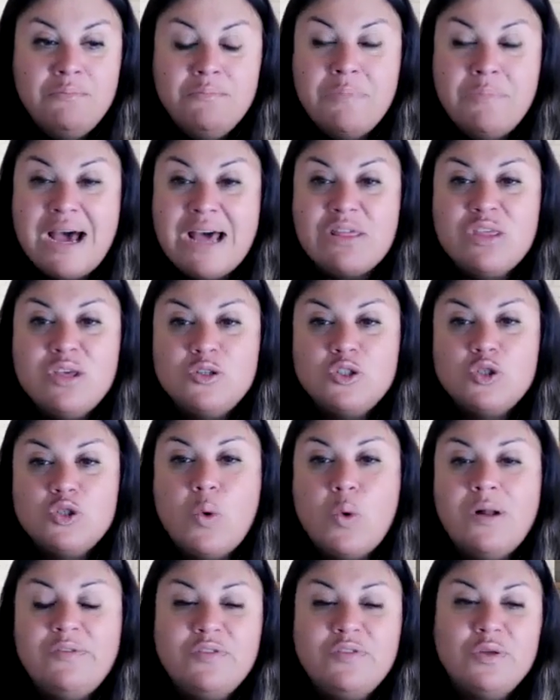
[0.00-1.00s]
Matthew
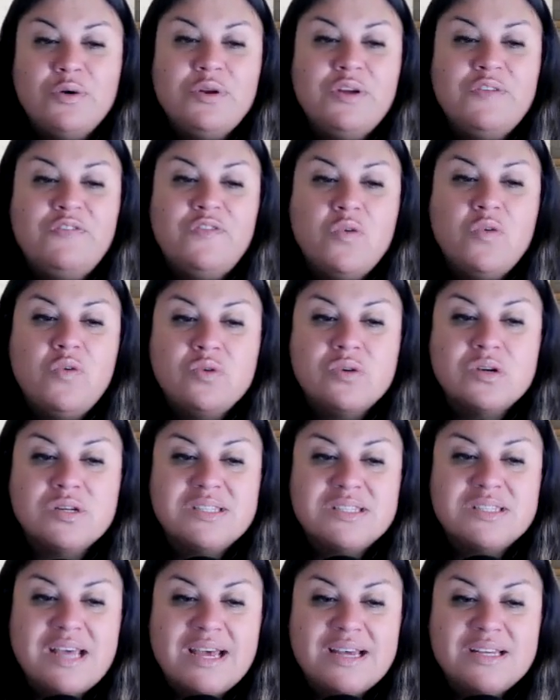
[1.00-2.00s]
12:34
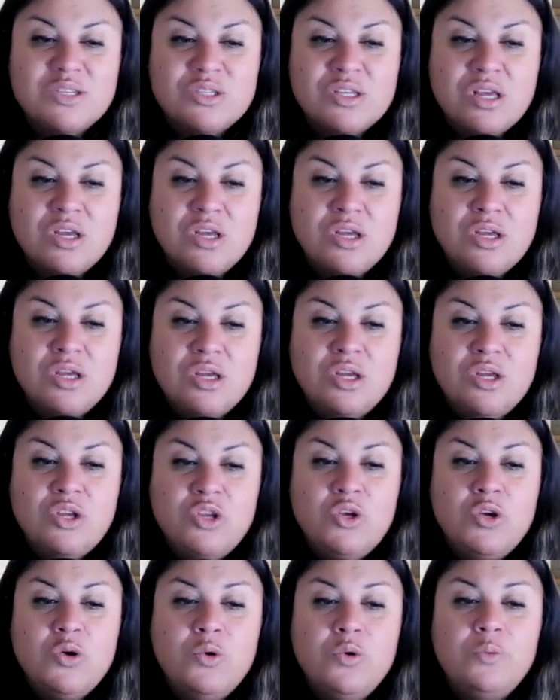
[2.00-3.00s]
says,
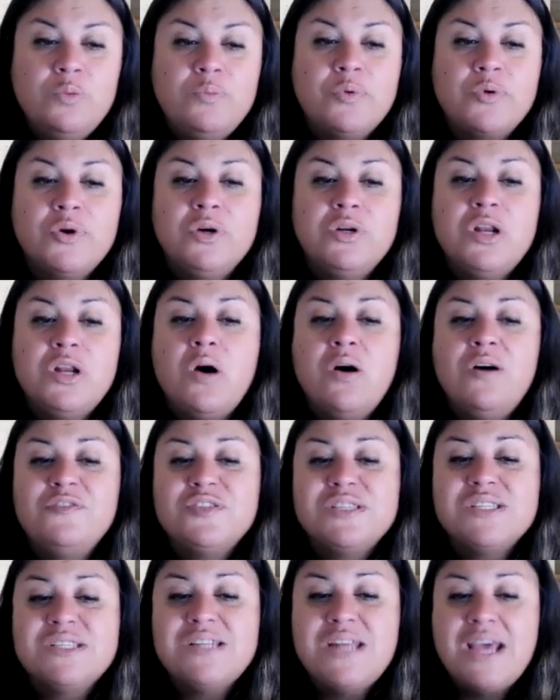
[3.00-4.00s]
you brood of
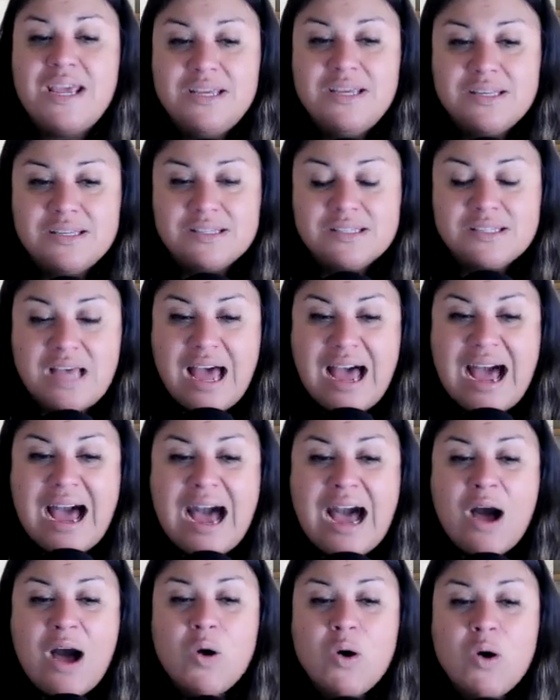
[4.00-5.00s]
snakes,
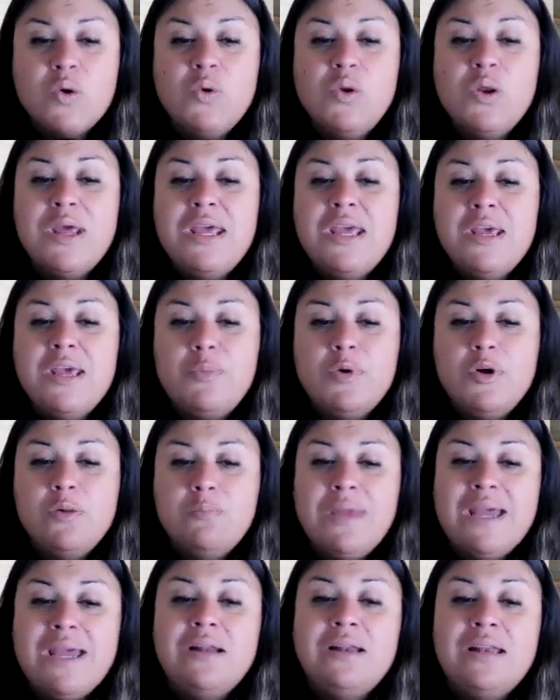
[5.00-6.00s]
how could evil
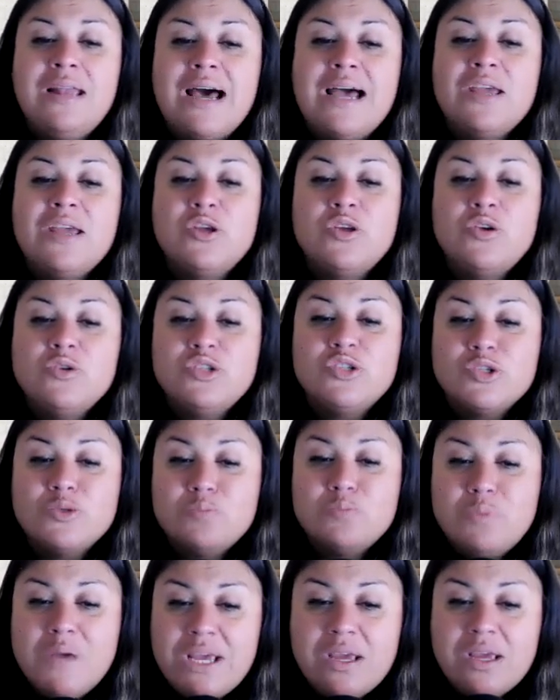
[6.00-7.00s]
men like you
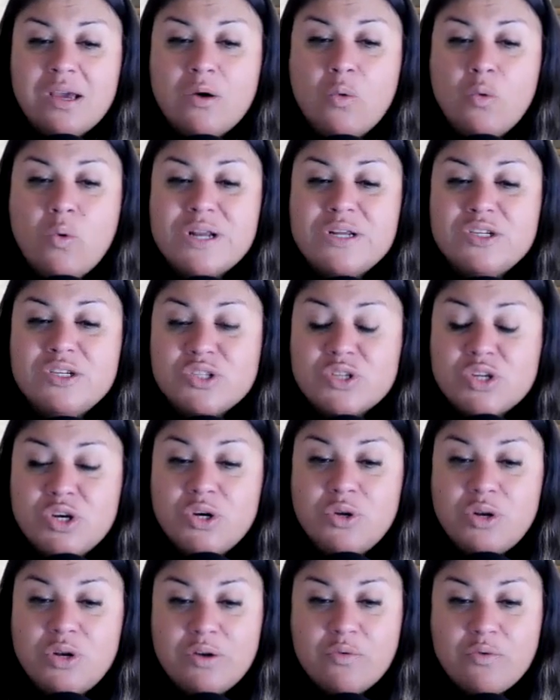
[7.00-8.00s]
speak what is
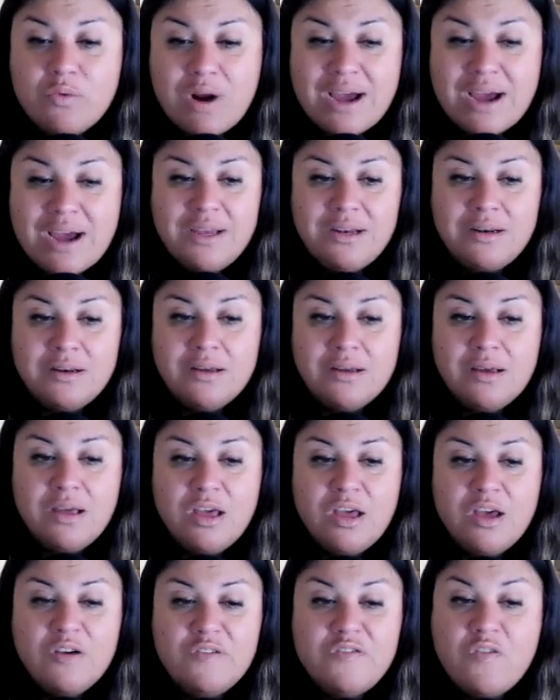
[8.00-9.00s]
good and right?
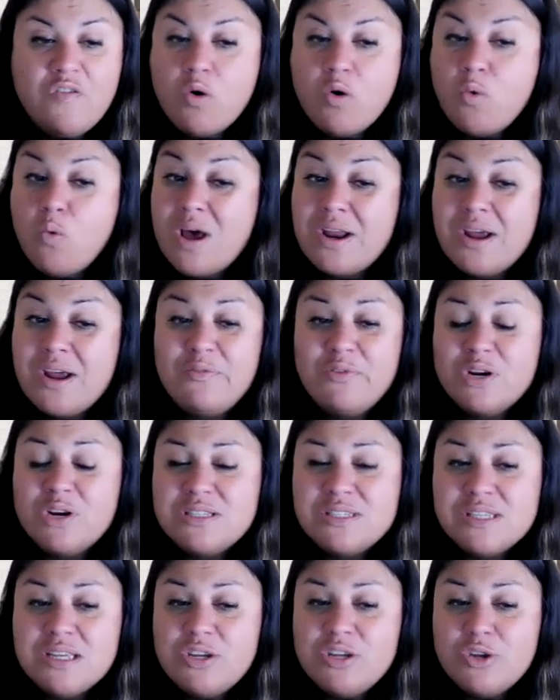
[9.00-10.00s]
For whatever
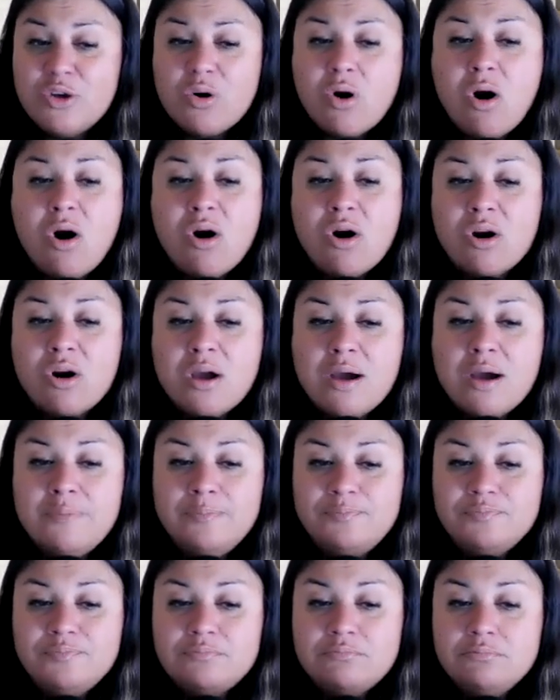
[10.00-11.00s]
is in your heart
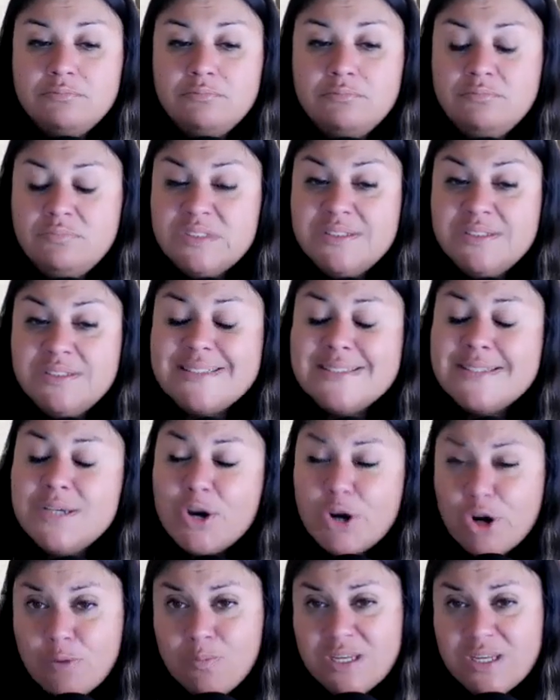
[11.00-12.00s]

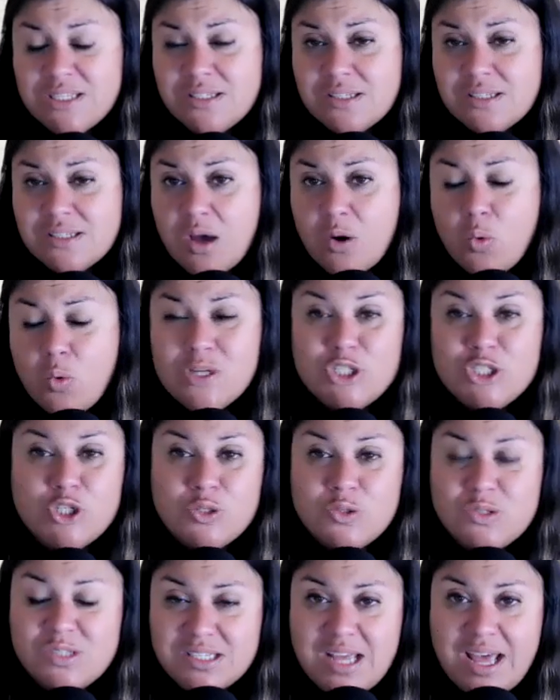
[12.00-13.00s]
determines what
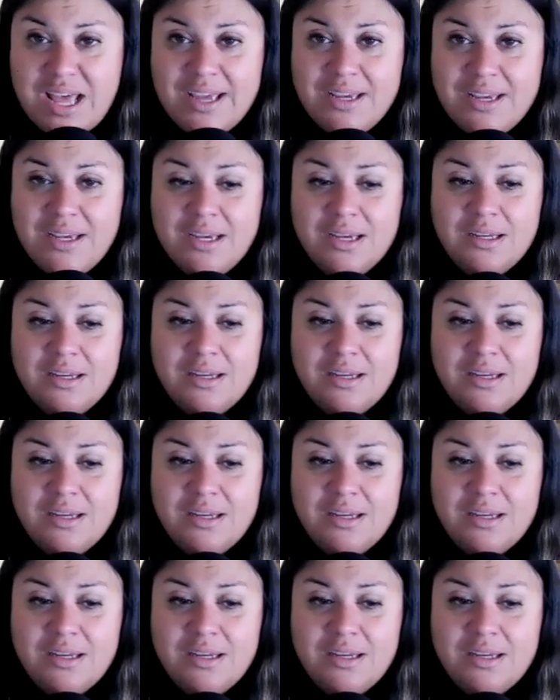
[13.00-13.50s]
you say.